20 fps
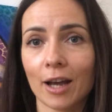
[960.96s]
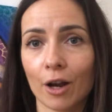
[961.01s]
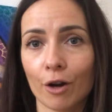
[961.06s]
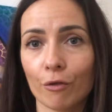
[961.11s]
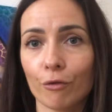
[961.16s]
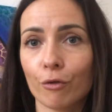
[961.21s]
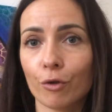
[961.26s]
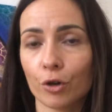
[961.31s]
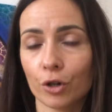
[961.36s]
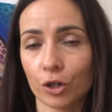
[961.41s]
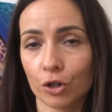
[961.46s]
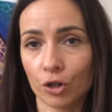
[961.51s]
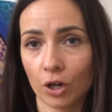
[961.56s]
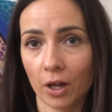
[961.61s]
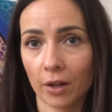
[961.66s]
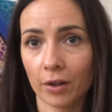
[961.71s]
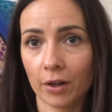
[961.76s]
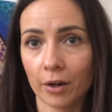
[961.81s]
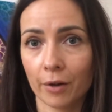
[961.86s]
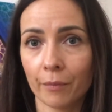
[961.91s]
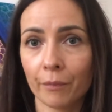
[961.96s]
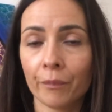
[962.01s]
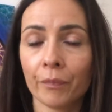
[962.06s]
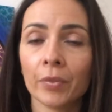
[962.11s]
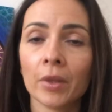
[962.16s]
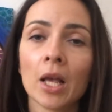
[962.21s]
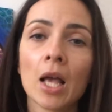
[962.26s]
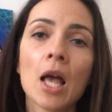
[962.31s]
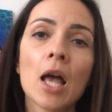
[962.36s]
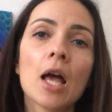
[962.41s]
care for each other.
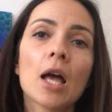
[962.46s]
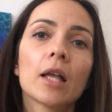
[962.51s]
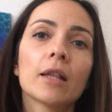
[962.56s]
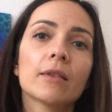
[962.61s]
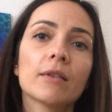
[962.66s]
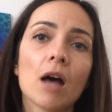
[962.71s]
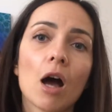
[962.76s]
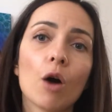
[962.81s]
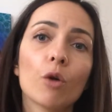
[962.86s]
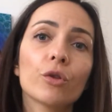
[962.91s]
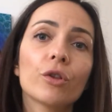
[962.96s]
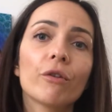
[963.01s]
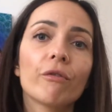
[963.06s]
Now